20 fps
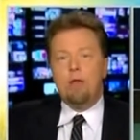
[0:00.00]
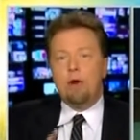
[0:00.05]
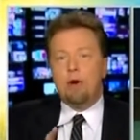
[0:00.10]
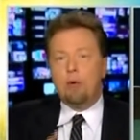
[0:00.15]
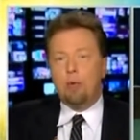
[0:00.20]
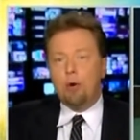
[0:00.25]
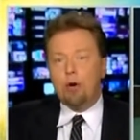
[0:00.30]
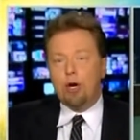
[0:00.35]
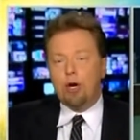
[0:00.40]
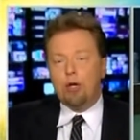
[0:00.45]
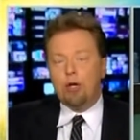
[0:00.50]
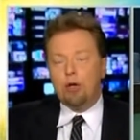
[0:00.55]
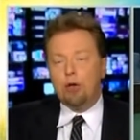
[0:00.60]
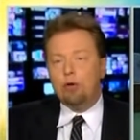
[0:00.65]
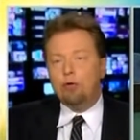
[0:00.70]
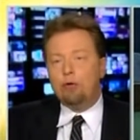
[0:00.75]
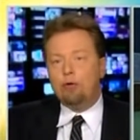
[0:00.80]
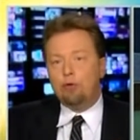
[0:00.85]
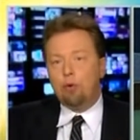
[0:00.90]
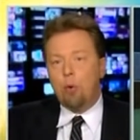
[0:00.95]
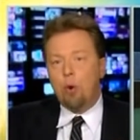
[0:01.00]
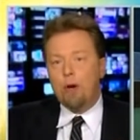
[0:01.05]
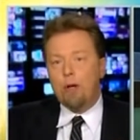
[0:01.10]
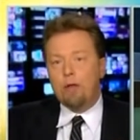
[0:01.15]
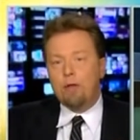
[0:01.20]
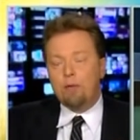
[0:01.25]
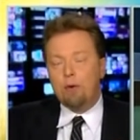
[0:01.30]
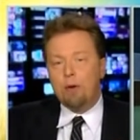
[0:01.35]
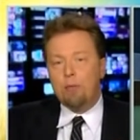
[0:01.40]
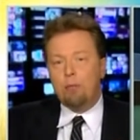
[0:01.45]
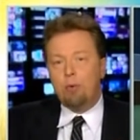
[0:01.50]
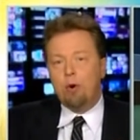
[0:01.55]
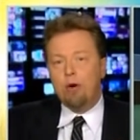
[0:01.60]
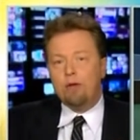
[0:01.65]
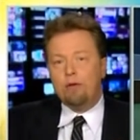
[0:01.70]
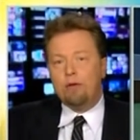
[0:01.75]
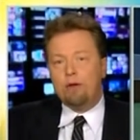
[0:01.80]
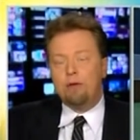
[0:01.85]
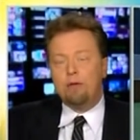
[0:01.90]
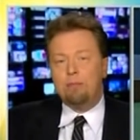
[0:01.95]
we're going to lose
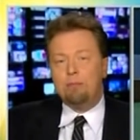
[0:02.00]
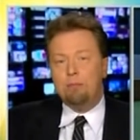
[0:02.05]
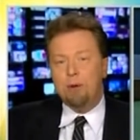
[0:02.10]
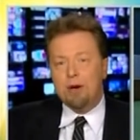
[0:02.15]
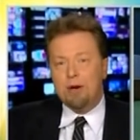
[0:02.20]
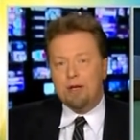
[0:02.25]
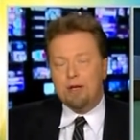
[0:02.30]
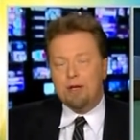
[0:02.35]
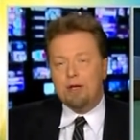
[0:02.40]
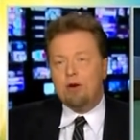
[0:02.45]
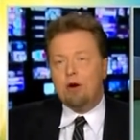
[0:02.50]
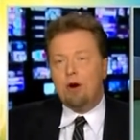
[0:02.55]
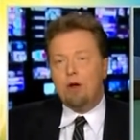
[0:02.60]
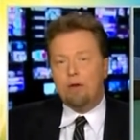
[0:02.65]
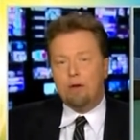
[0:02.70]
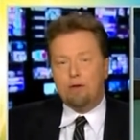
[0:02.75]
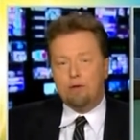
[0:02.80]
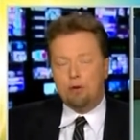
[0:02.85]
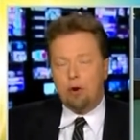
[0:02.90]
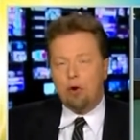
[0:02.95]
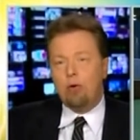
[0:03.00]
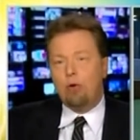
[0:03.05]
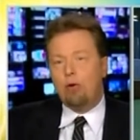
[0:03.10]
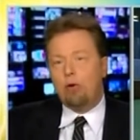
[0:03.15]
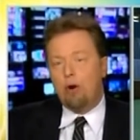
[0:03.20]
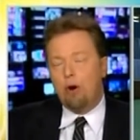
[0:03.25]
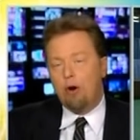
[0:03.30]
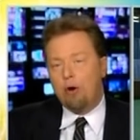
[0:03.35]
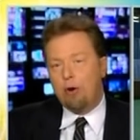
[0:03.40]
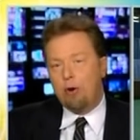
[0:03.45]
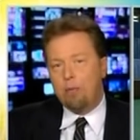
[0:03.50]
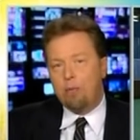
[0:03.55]
$23.6 billion on the total auto